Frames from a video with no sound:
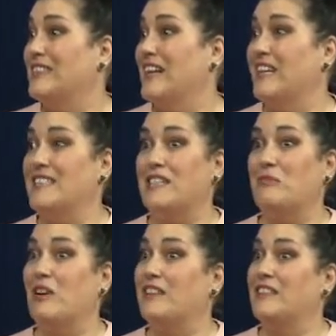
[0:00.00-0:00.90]
And he
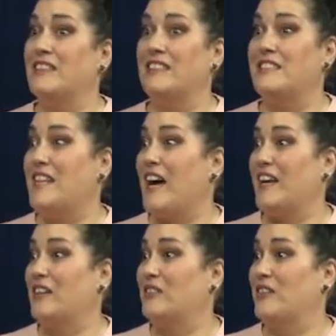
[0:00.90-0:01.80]
said, what is that?
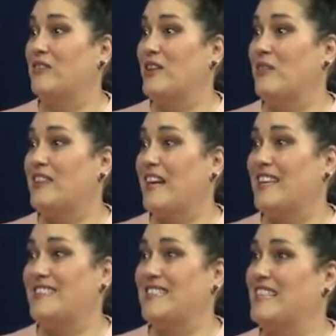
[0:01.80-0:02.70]
I don't even know what that
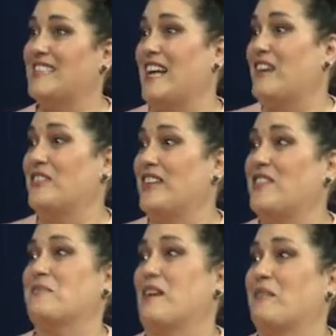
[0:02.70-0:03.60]
is. And I said, I don't
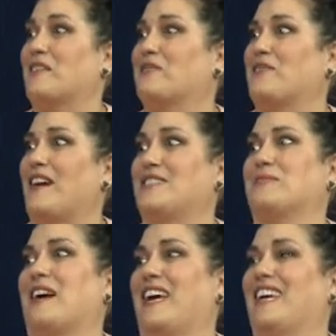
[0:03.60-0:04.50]
either, but I'm going to find a
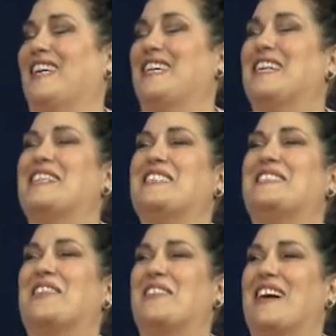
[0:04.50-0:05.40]
way.
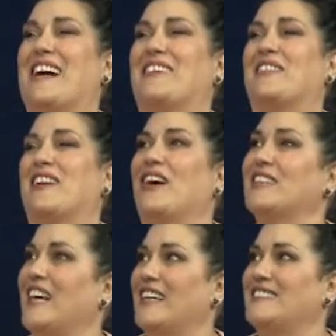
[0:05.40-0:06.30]
So I went
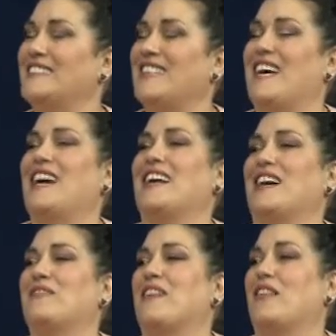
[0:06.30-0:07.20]
online and
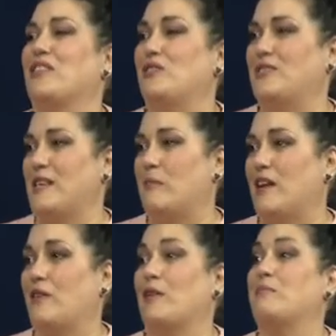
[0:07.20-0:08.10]
I found the New
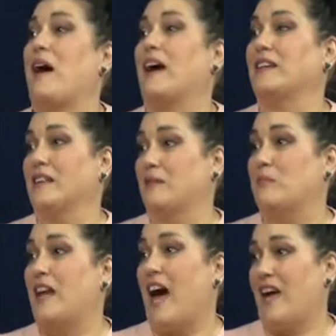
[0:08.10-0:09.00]
Seminary back in
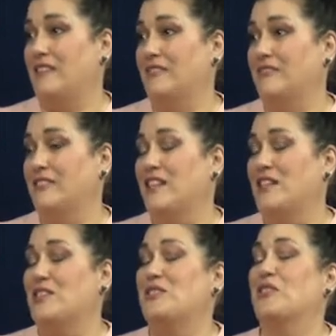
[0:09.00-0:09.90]
Manhattan.
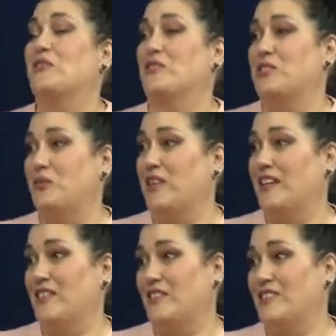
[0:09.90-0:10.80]
So for 2
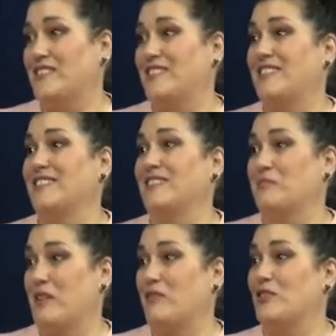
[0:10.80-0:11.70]
years,
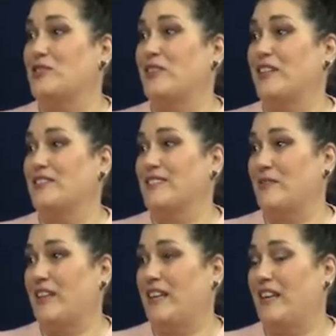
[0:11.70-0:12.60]
my first 2 years
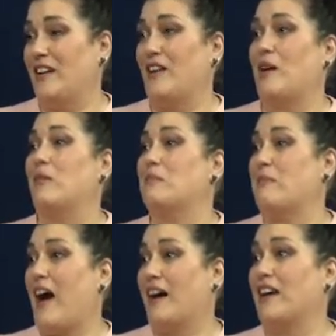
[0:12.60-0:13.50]
living here, I went
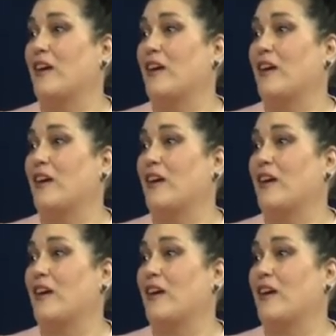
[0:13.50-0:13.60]
back